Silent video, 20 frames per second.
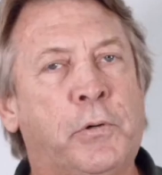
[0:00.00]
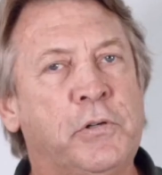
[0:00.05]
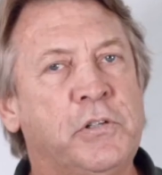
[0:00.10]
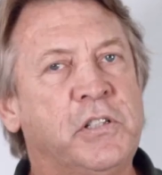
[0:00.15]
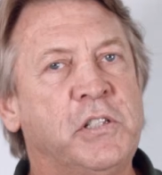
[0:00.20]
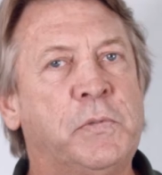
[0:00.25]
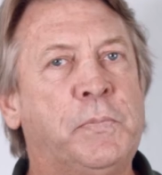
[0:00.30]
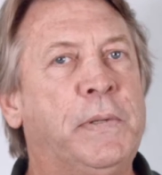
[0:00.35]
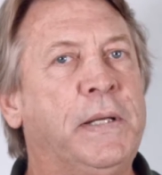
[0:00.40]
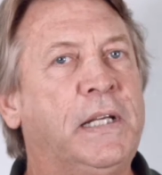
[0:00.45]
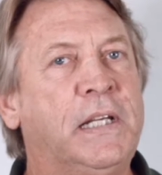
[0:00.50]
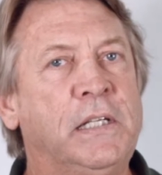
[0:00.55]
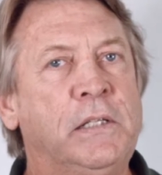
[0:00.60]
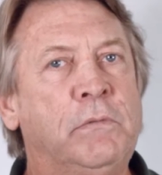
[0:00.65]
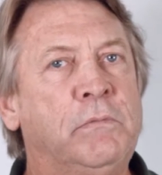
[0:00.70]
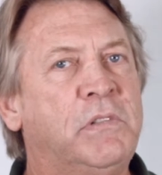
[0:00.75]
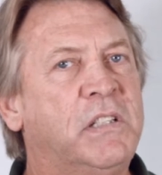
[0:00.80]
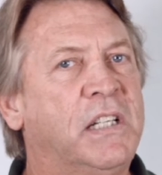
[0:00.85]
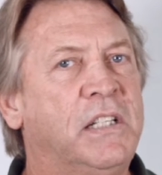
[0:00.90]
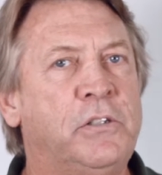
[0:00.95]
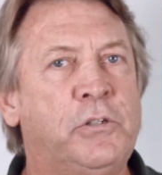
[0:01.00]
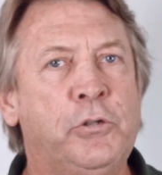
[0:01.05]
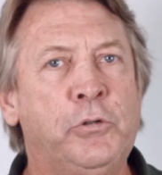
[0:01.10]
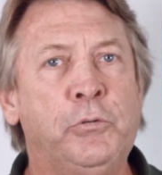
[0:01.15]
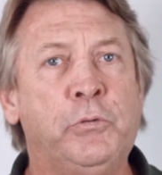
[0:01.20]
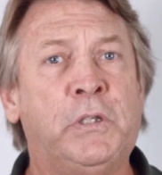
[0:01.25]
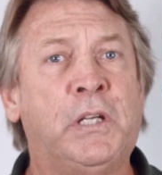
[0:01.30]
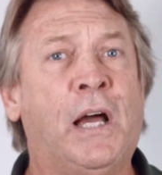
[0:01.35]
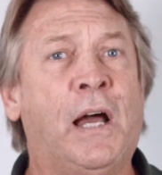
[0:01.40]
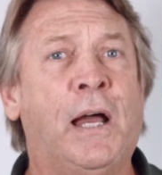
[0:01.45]
person's picking, say,
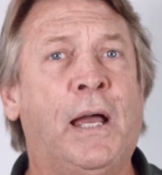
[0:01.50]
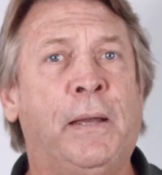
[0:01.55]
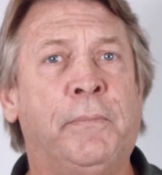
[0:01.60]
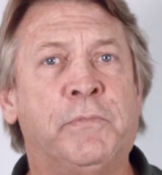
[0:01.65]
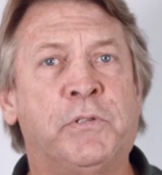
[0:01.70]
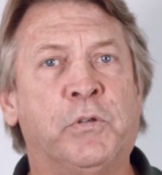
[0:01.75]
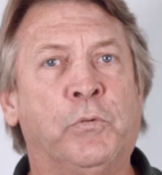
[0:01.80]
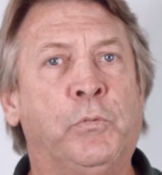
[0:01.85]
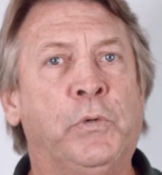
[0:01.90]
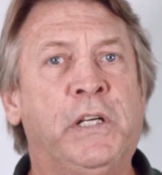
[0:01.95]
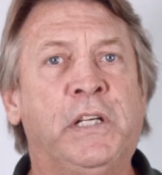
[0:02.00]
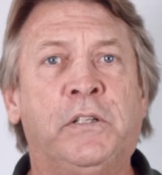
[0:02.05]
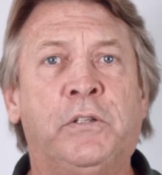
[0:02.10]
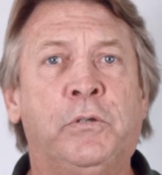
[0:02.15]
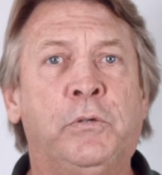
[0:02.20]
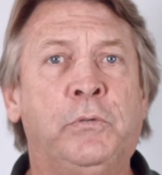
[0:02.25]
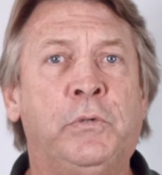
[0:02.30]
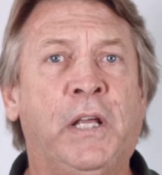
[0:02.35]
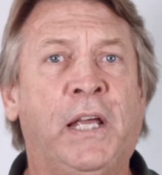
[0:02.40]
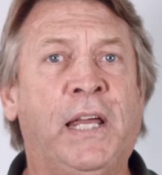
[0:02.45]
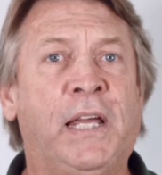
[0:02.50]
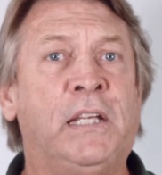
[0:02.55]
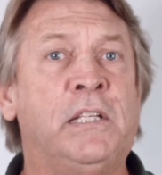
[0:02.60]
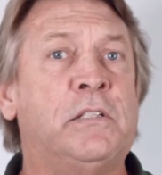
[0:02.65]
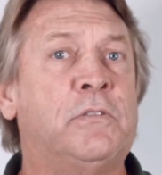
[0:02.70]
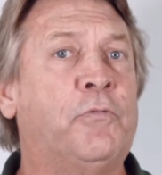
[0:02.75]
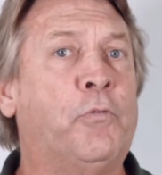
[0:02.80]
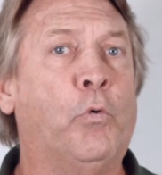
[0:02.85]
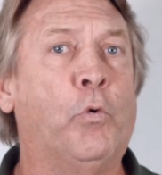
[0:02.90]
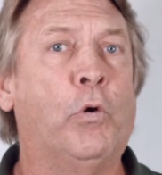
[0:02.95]
two times a week, two
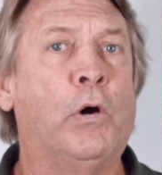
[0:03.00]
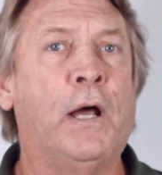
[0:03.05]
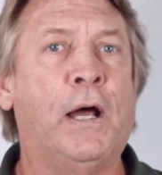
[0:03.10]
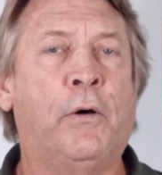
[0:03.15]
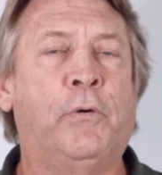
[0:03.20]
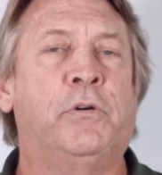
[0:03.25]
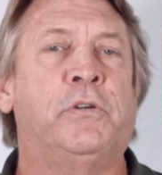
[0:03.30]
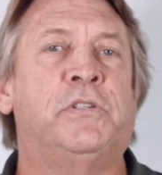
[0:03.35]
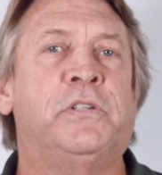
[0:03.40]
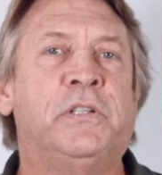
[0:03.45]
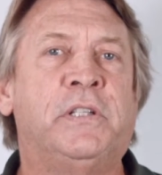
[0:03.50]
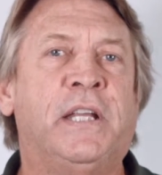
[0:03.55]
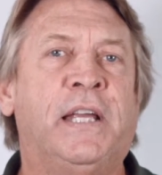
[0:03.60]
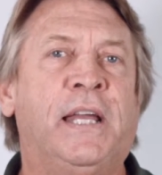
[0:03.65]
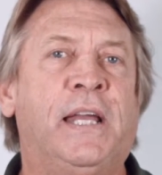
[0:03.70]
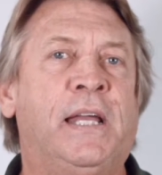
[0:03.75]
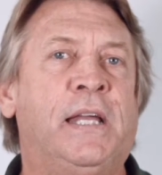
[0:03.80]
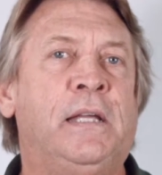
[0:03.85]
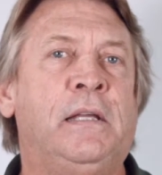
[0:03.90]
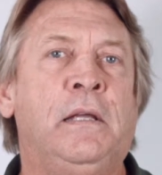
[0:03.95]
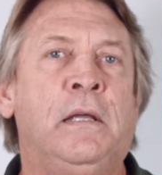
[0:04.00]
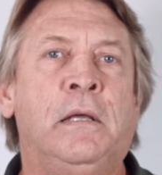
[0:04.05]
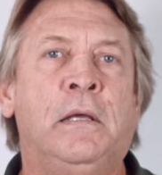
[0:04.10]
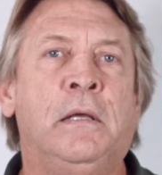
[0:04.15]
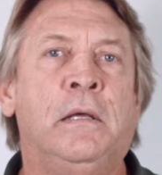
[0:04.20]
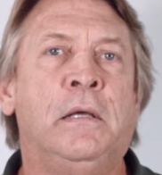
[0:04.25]
days, four hours a day,